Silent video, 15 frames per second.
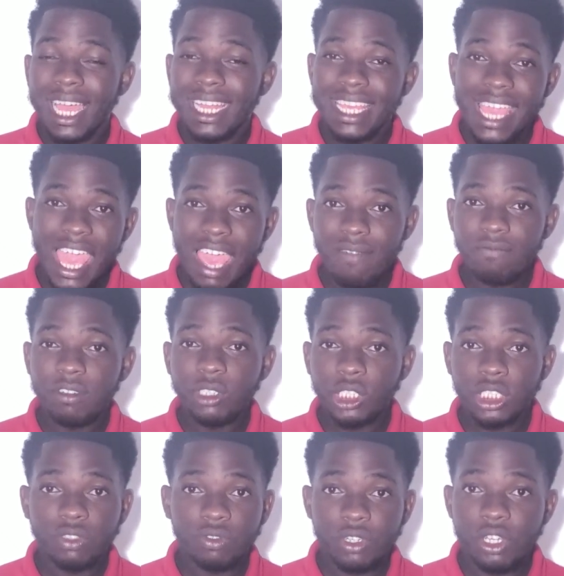And the
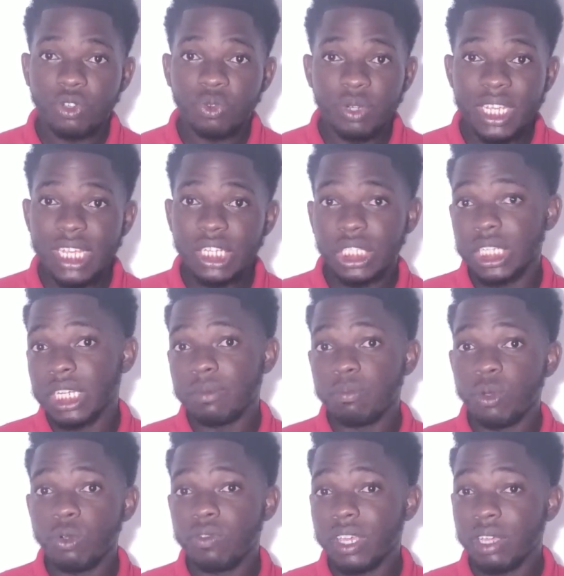emphasis for the
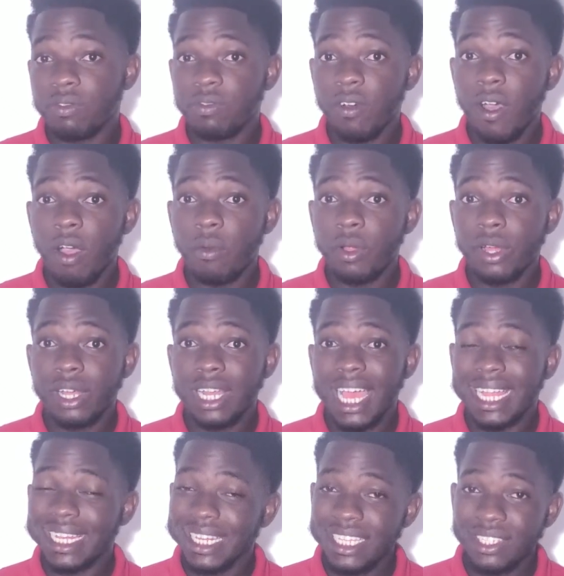region moving forward,
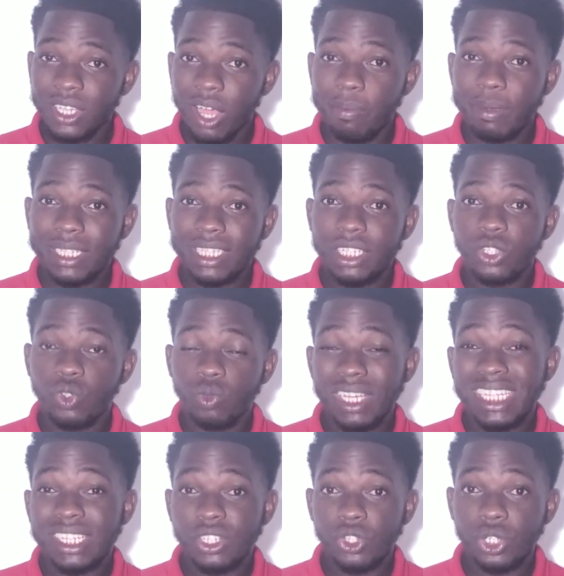at least up until
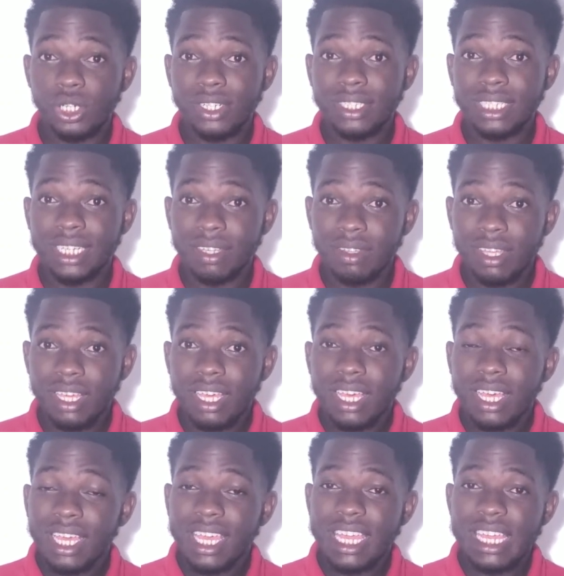2030,
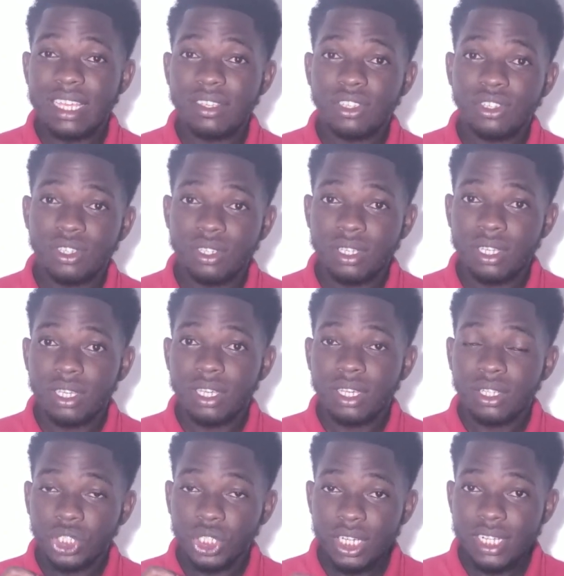is
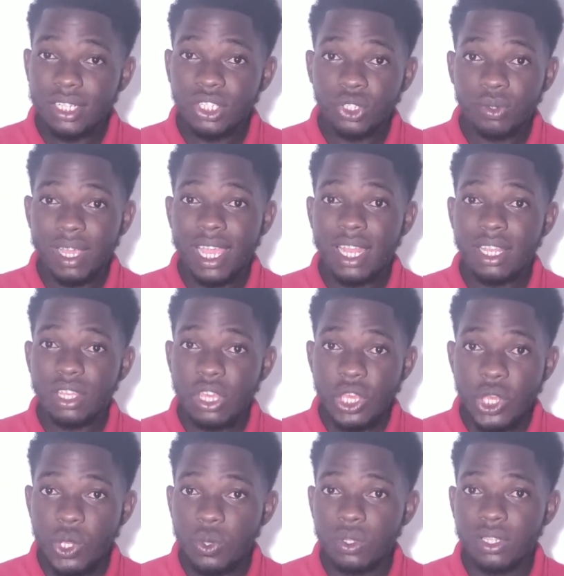children,
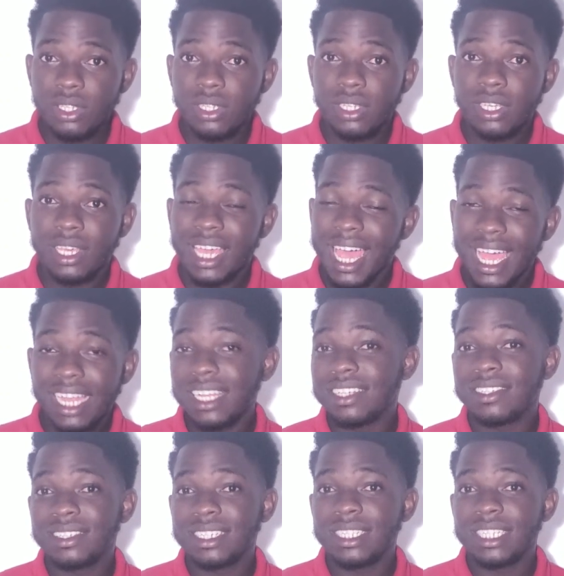youth, and
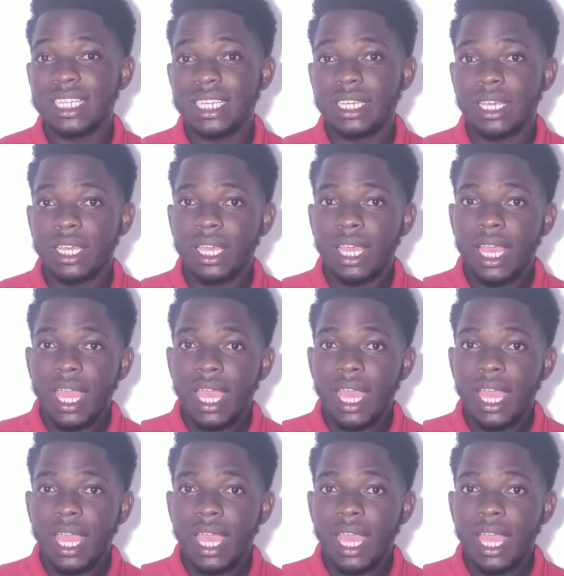the city.